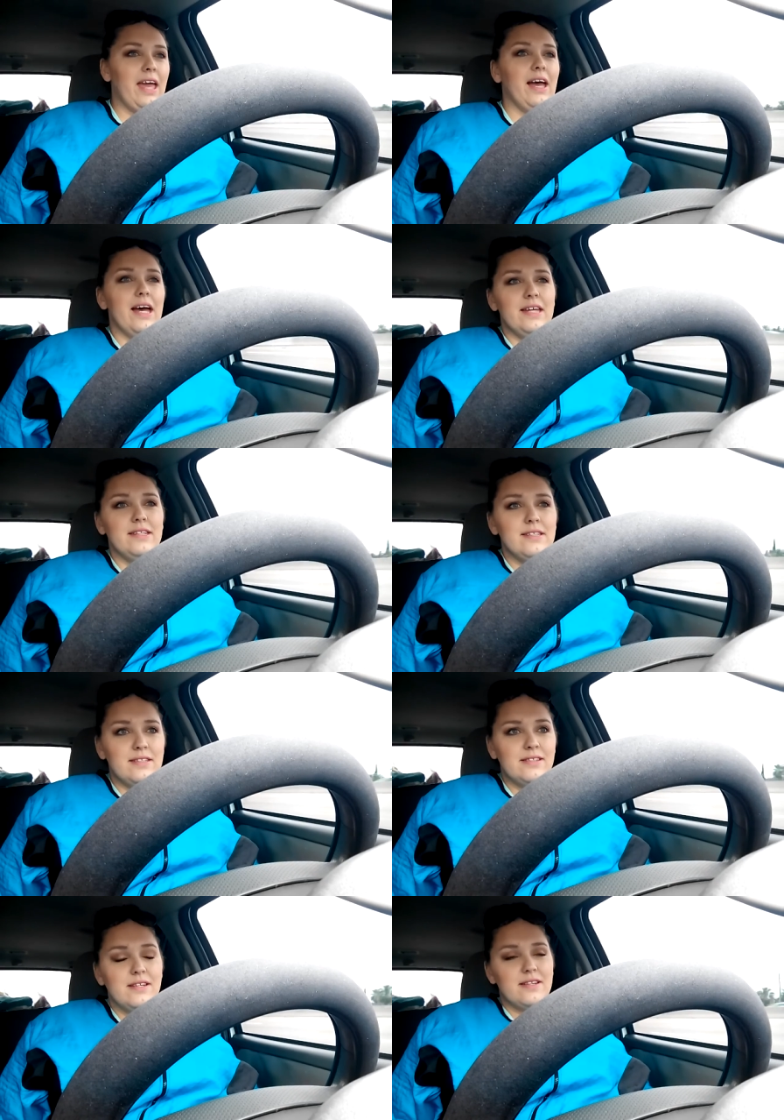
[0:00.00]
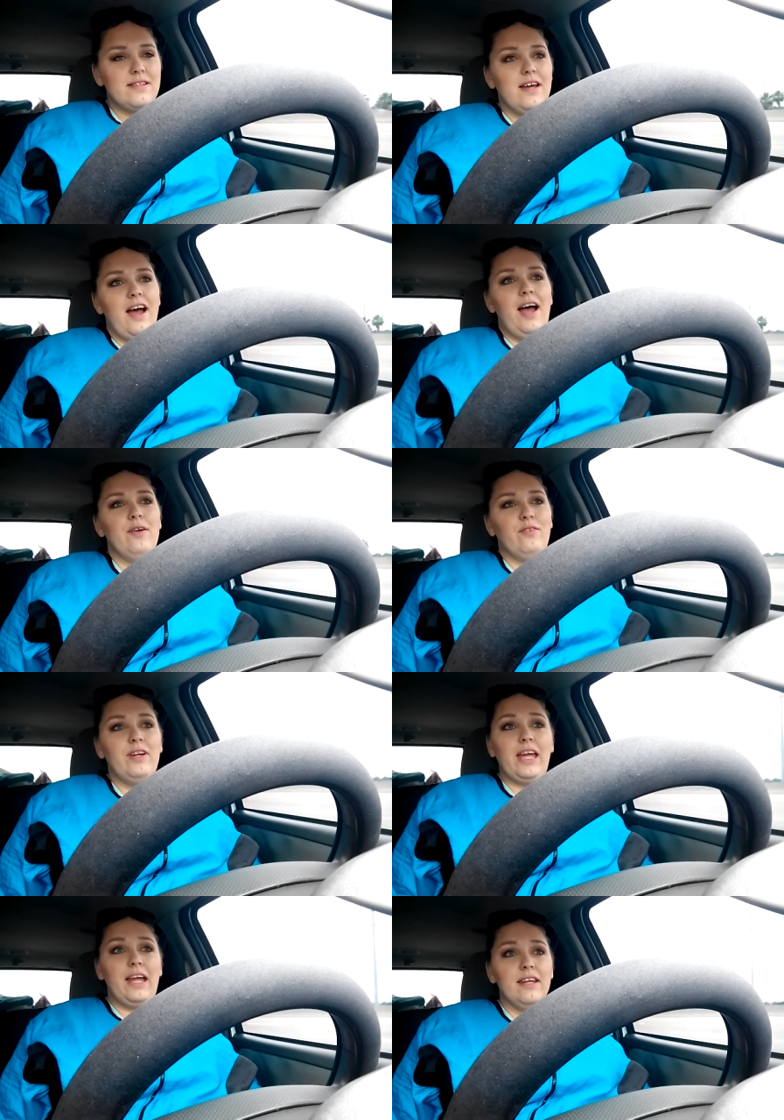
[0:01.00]
And
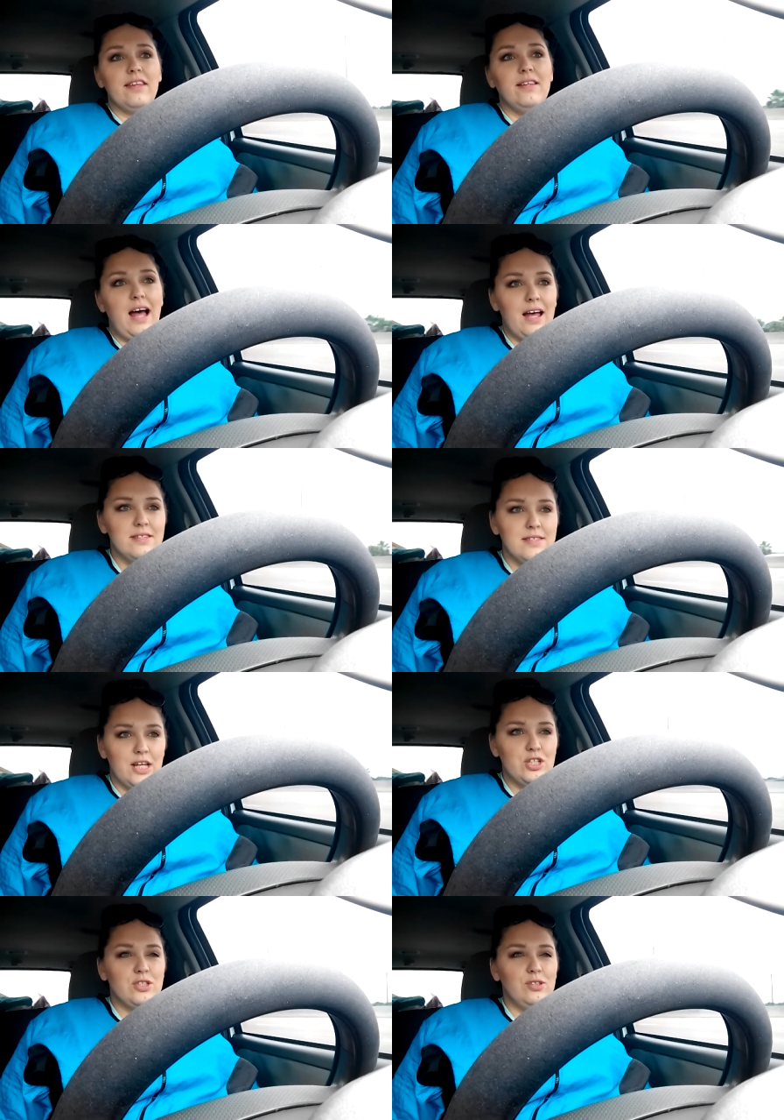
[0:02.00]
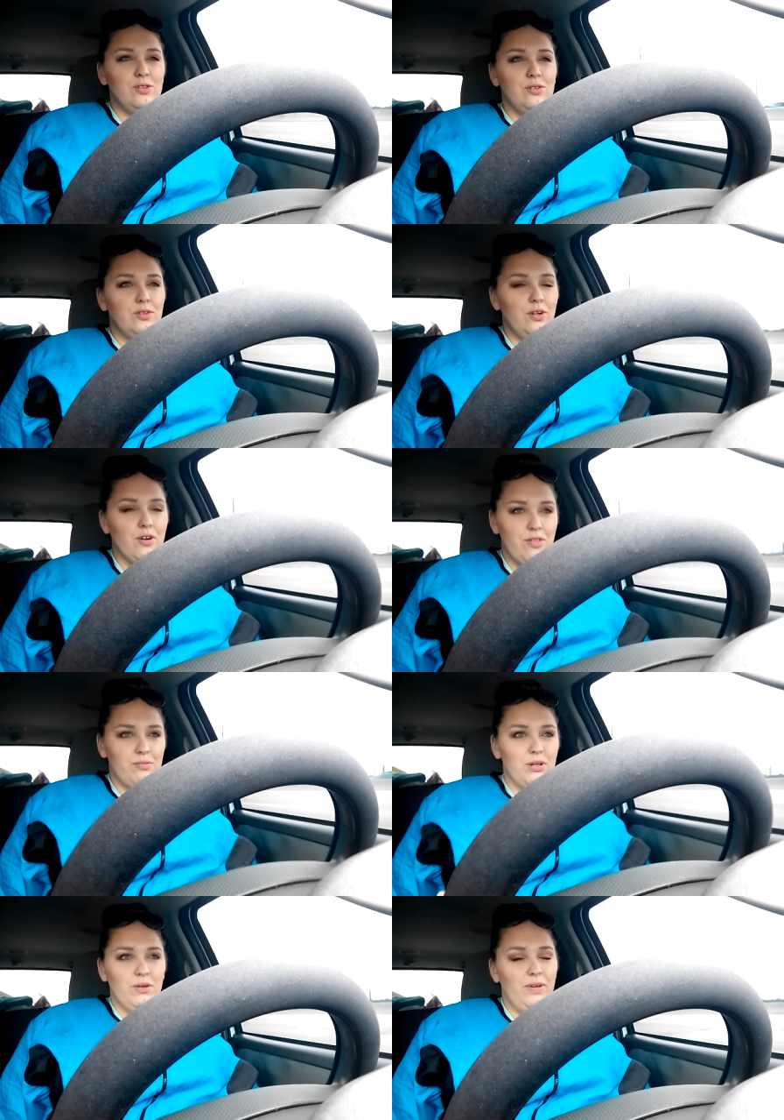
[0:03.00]
I've gained the last like 2 or
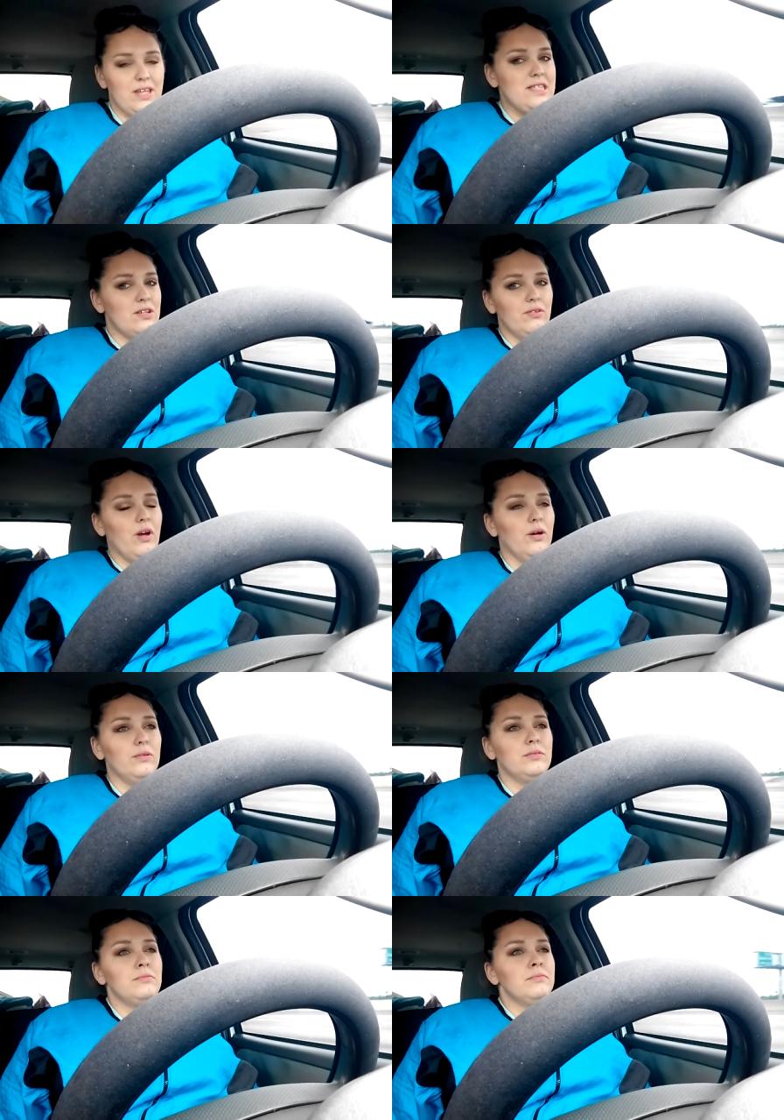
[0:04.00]
3 weeks in a row.